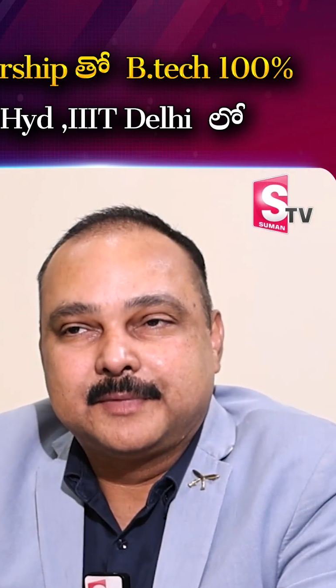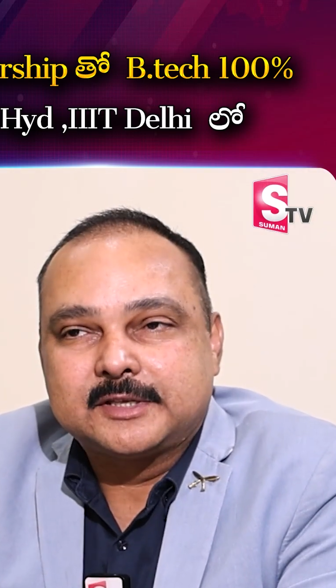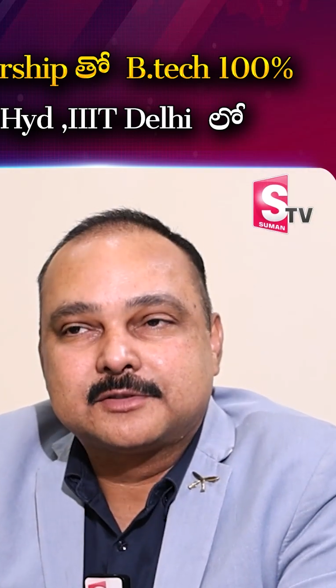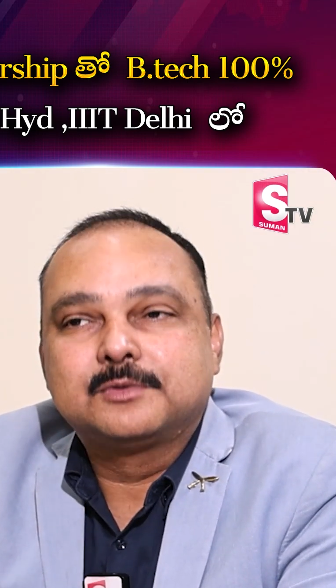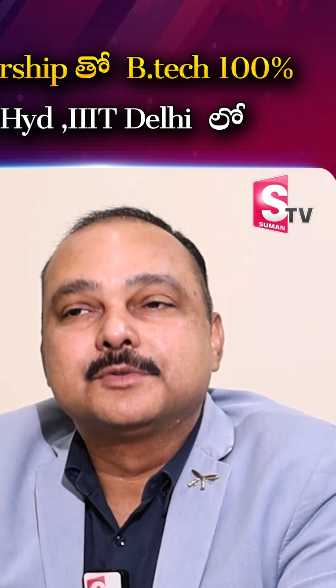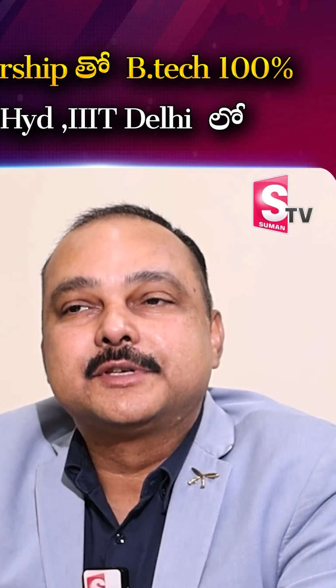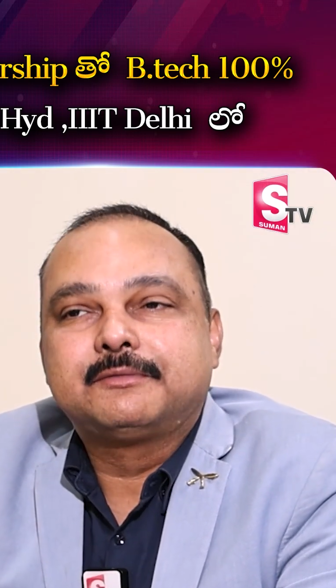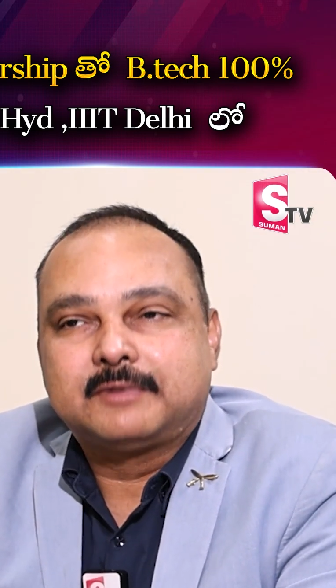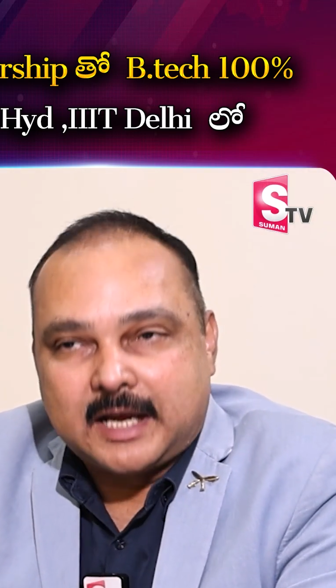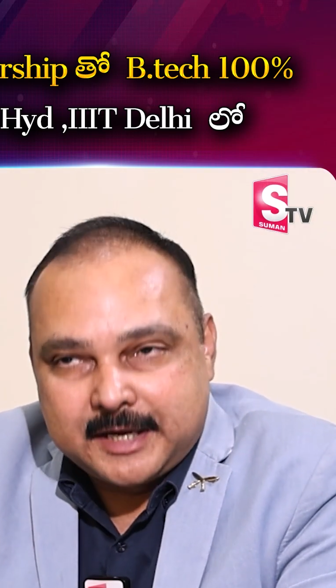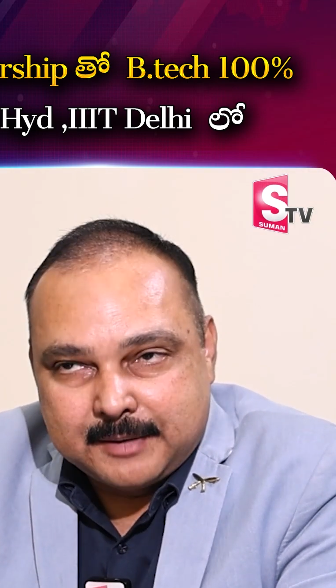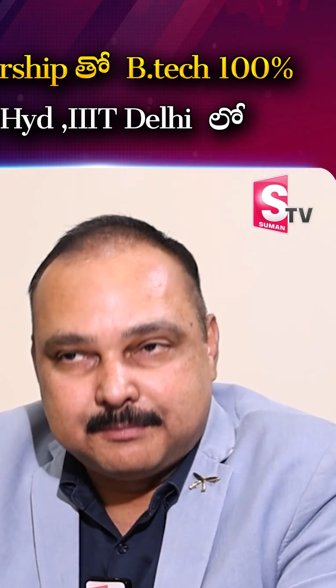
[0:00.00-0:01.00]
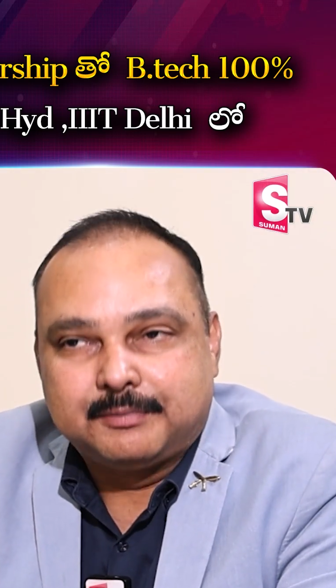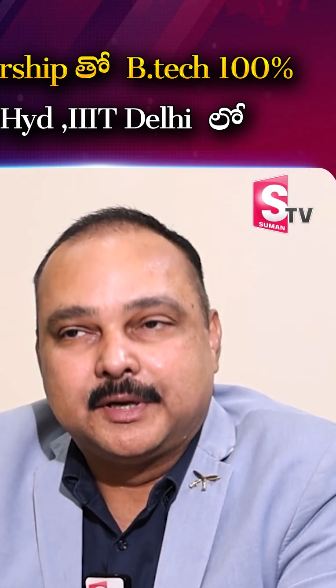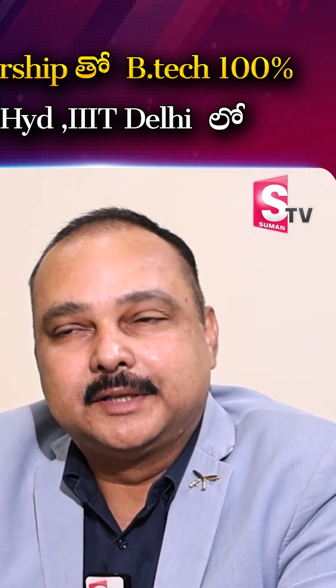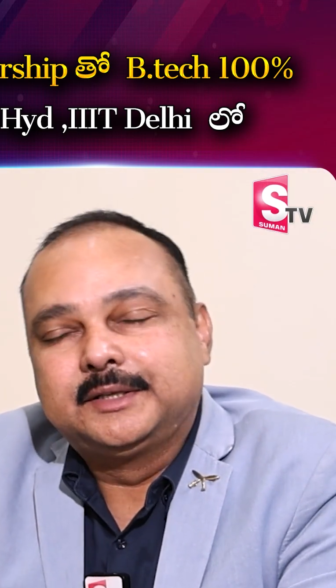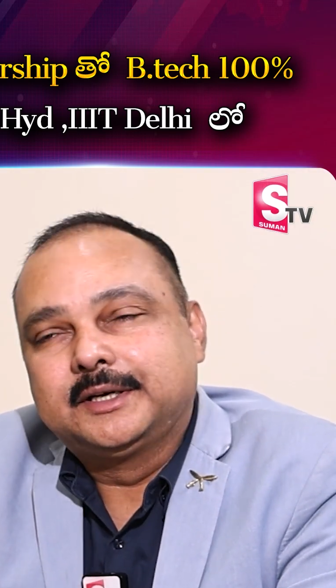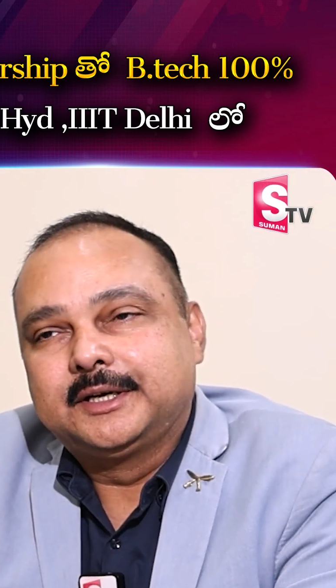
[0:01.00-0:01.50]
Exclusive tie-up
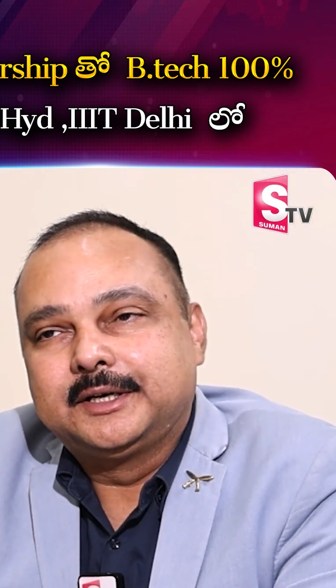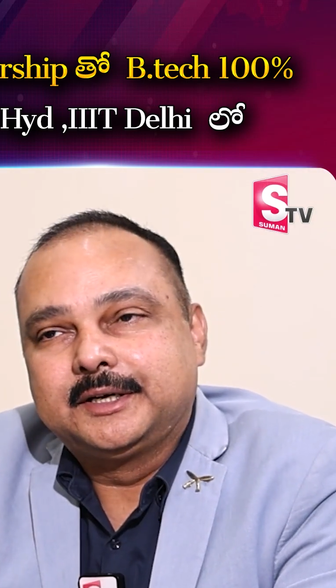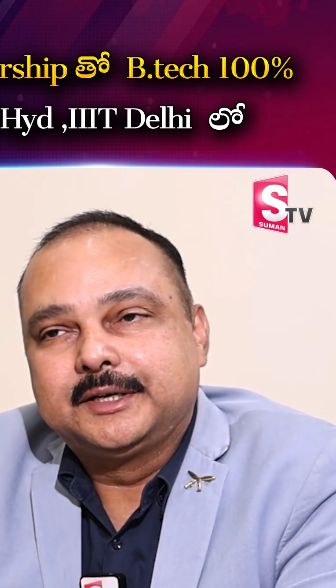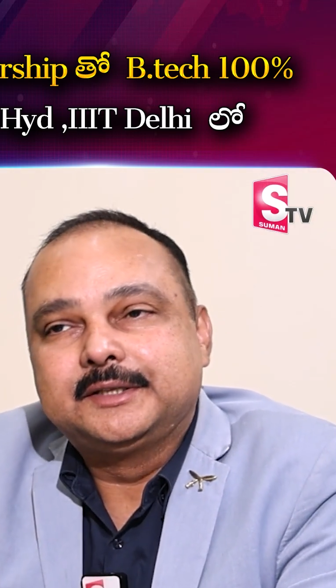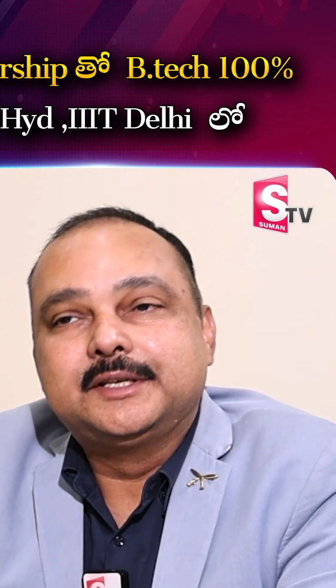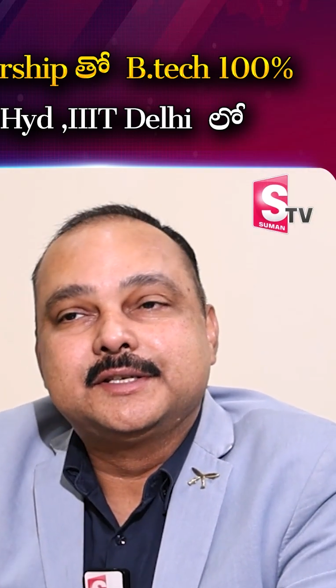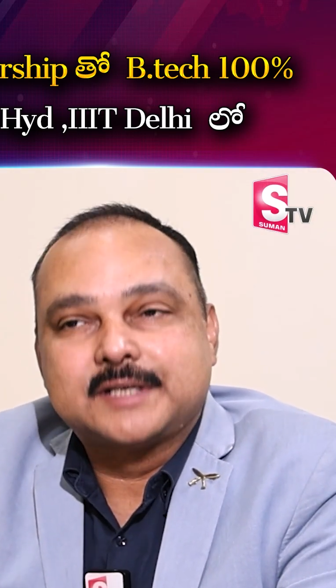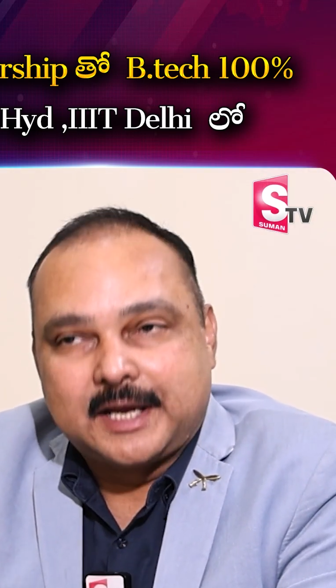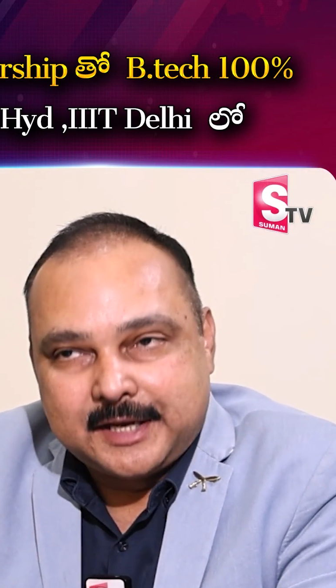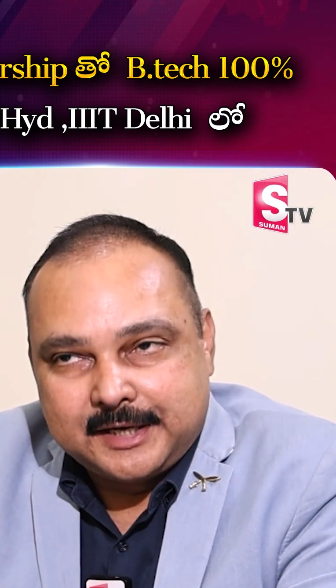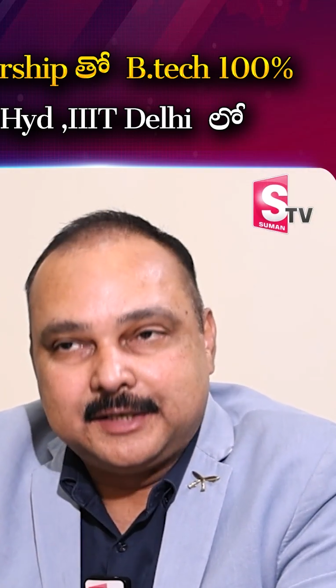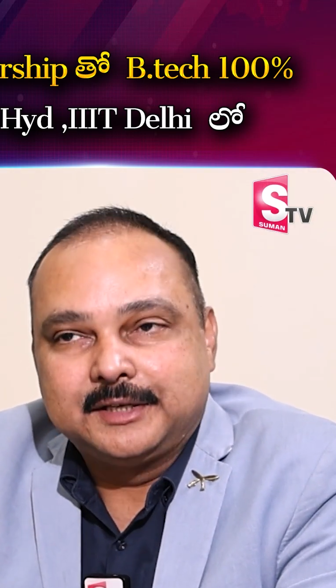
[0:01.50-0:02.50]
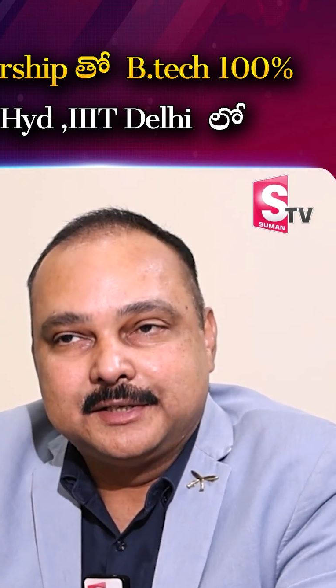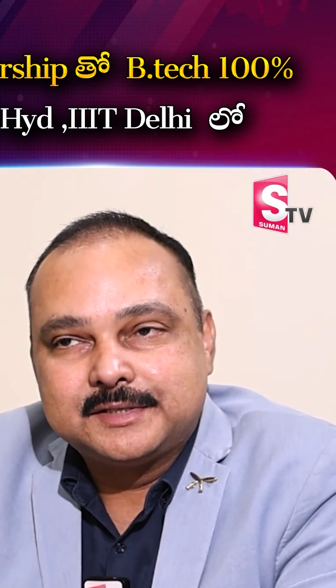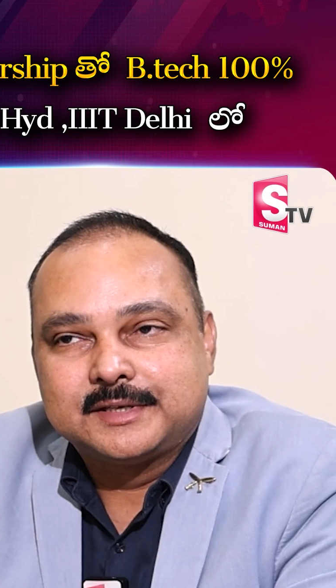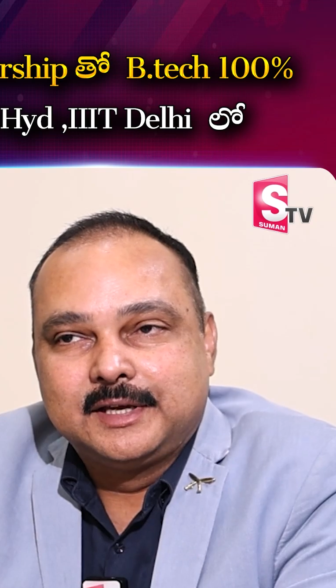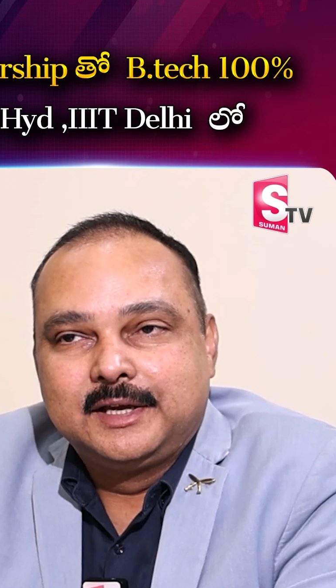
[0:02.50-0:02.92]
with these IITs,